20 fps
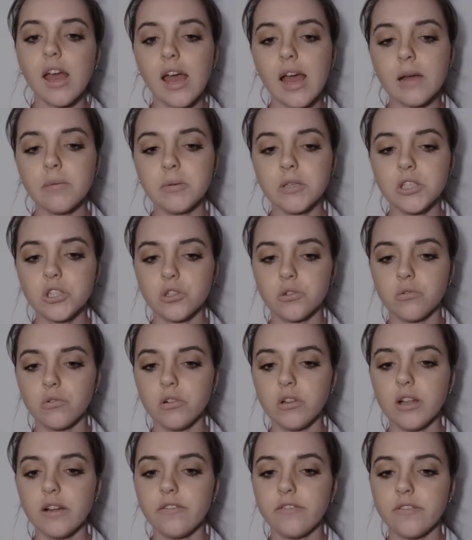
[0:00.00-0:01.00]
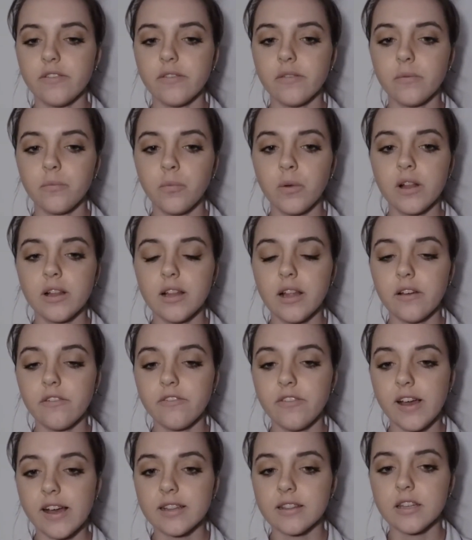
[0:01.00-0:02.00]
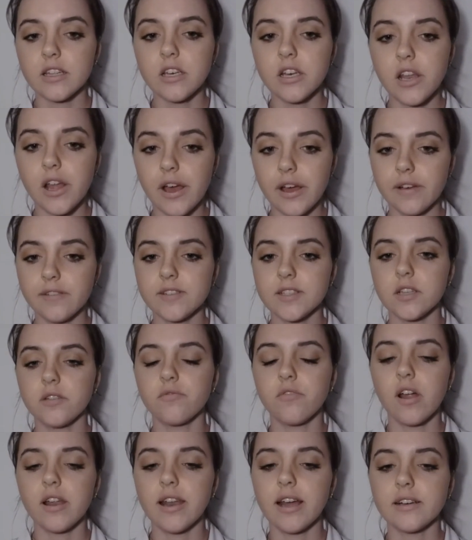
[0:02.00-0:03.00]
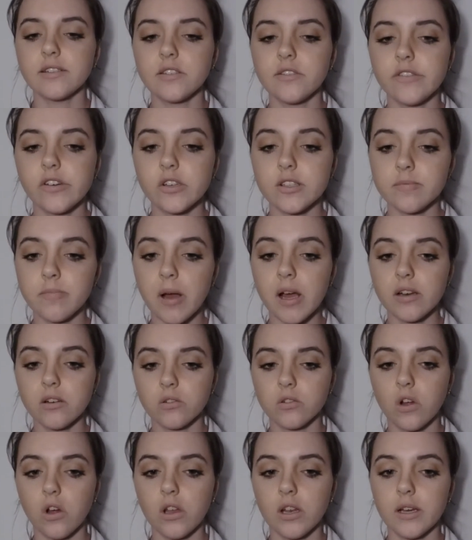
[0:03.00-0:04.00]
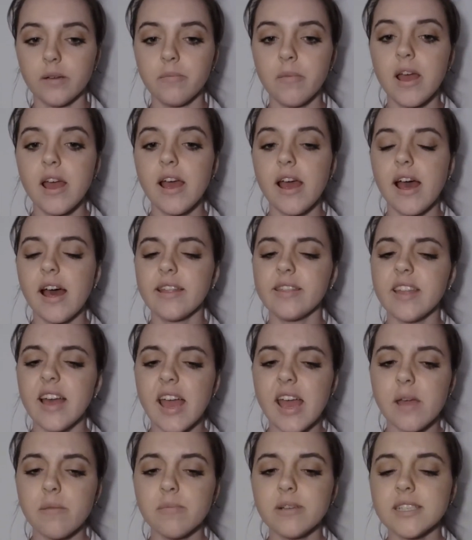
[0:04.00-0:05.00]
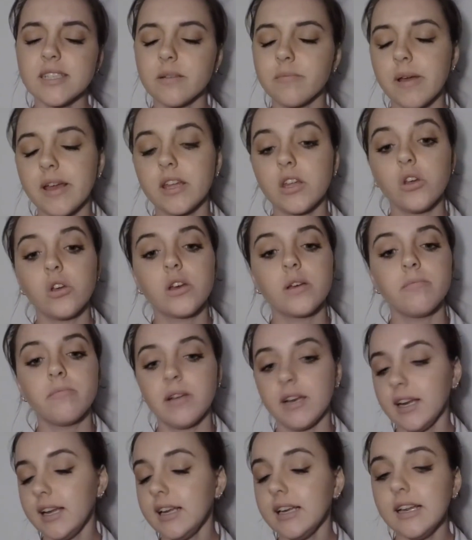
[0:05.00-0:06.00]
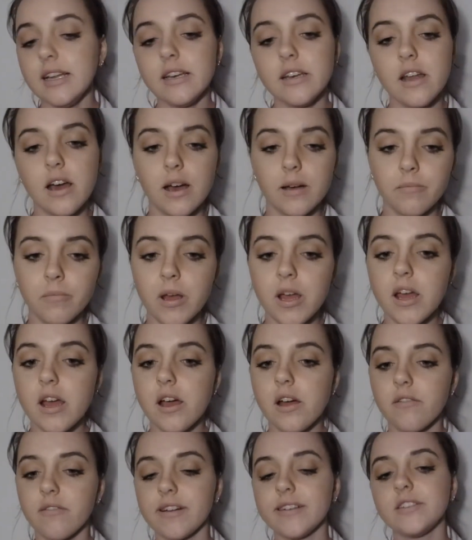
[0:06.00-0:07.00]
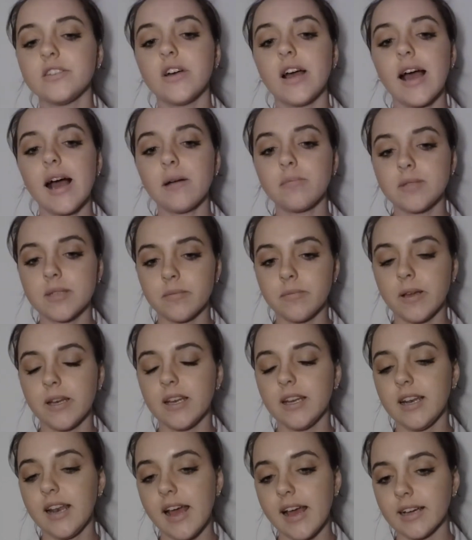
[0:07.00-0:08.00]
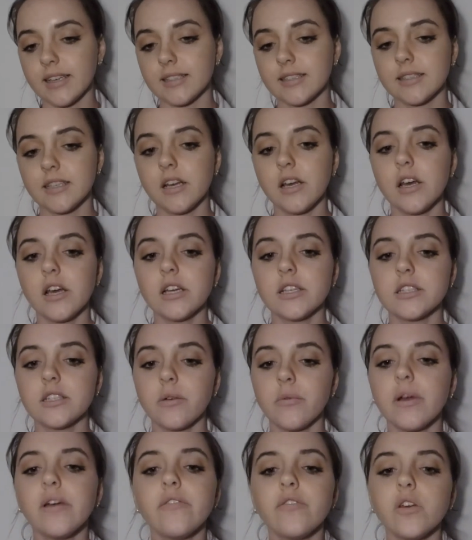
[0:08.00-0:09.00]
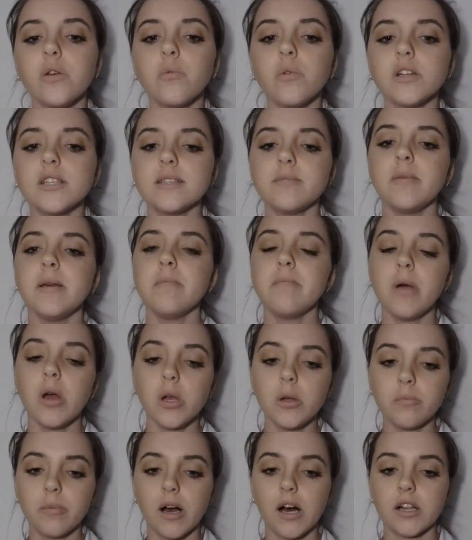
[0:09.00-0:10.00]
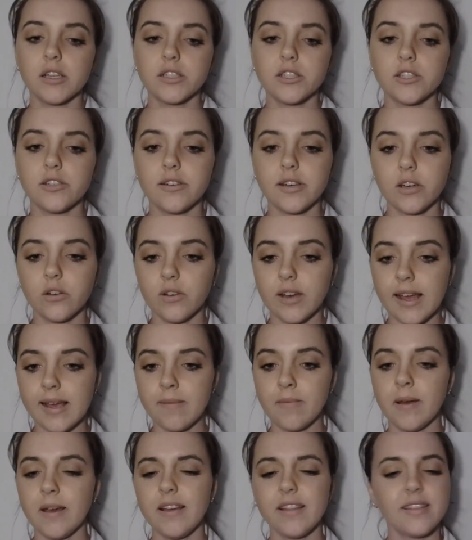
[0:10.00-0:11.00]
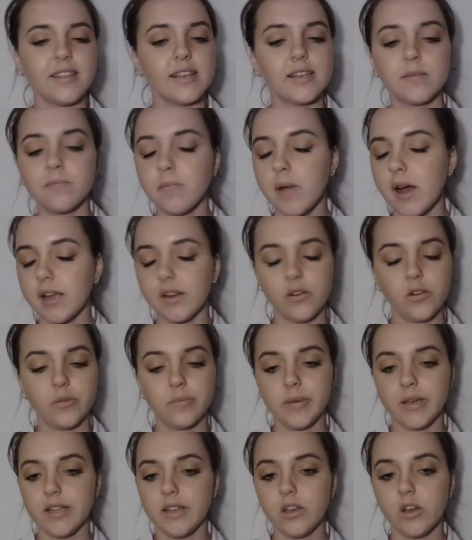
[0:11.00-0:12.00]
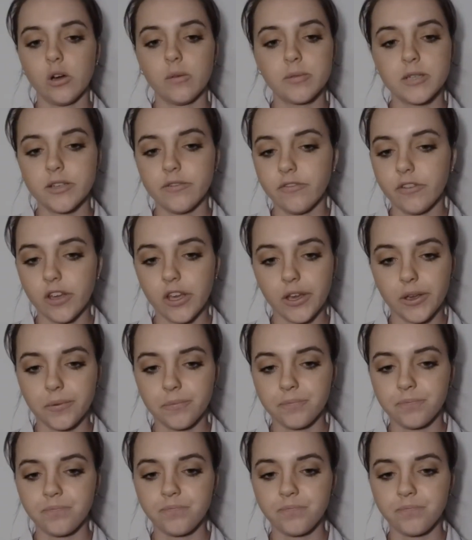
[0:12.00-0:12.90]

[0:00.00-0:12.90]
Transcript: Epidural will affect the nerves that run out of your spinal column, and the aim is to make you completely numb around your abdomen and legs, so if you want to be mobile during your labour, this might not be the option for you.